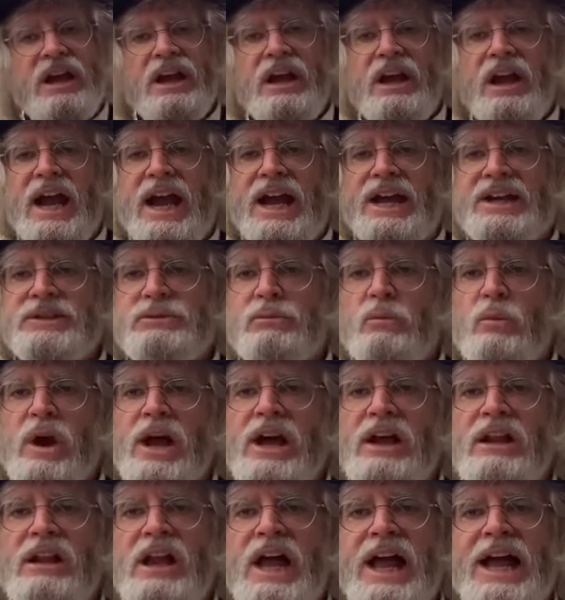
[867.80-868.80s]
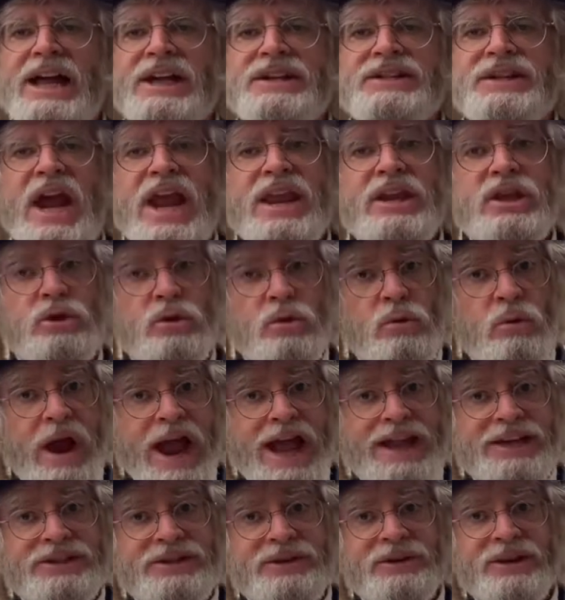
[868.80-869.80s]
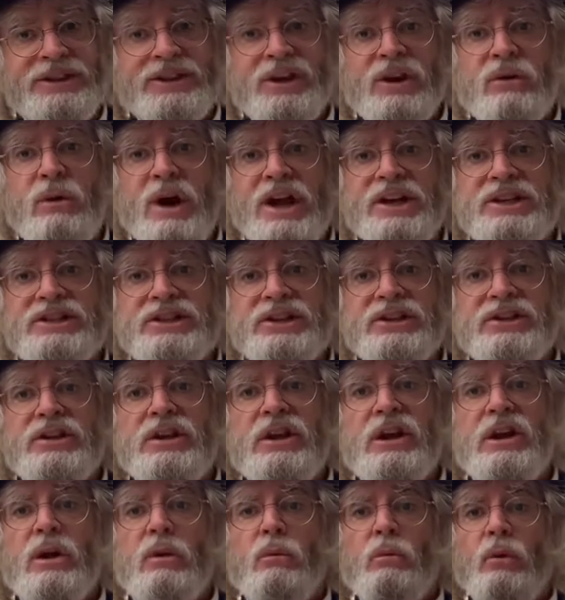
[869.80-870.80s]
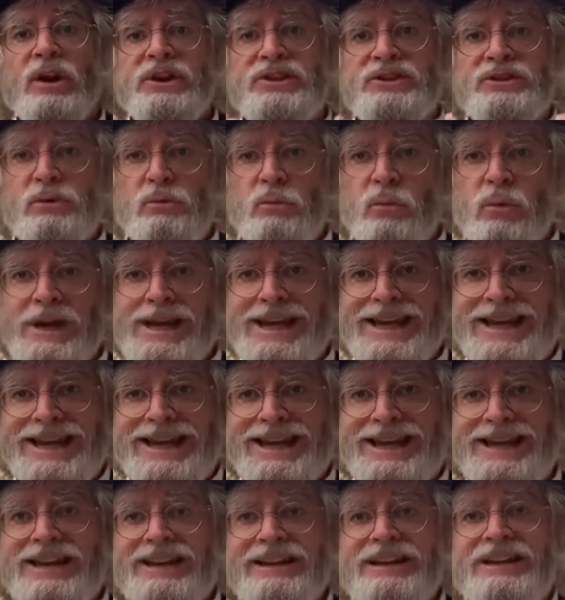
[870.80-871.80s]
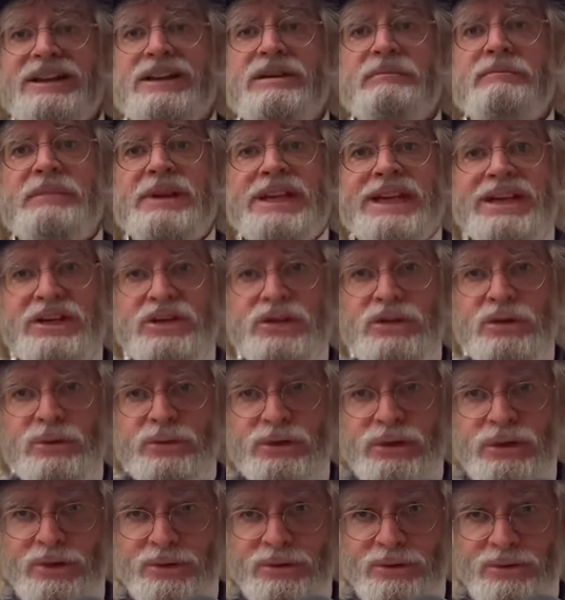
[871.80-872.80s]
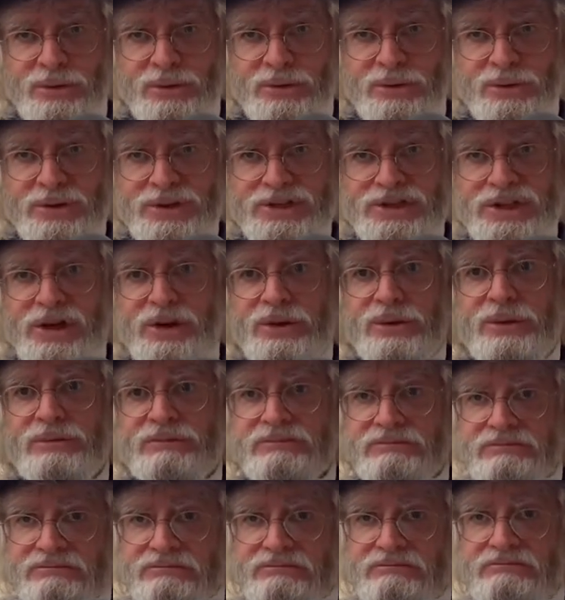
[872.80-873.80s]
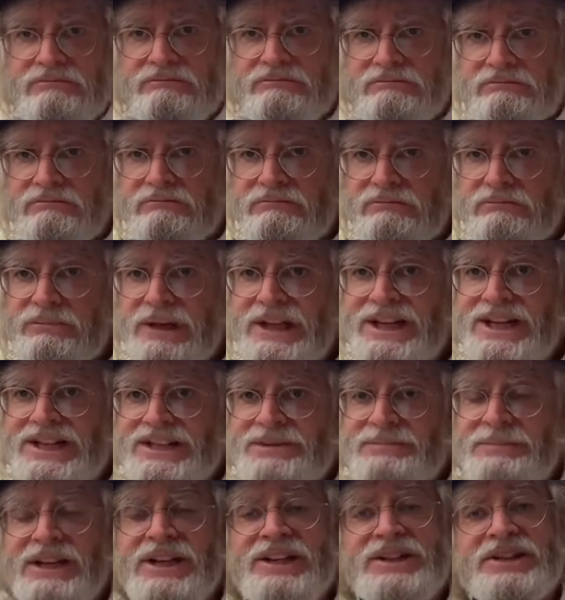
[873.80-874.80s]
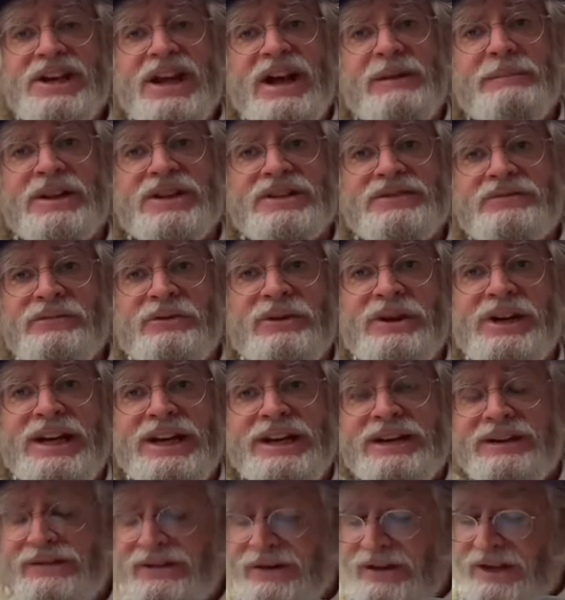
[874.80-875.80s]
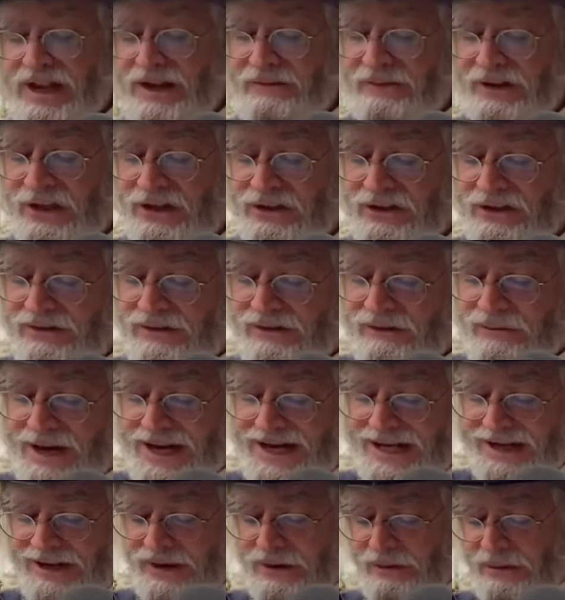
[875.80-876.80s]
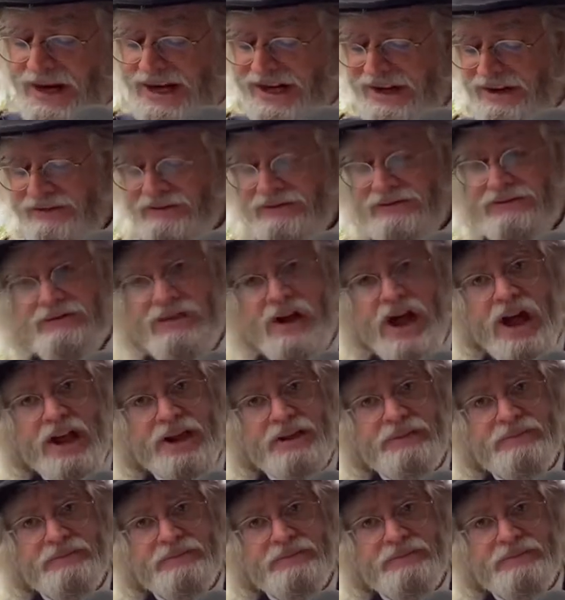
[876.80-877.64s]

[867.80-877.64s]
as well as you answering the question, what do we mean to you? So please, please come. It's free. You'll have a great, great fun.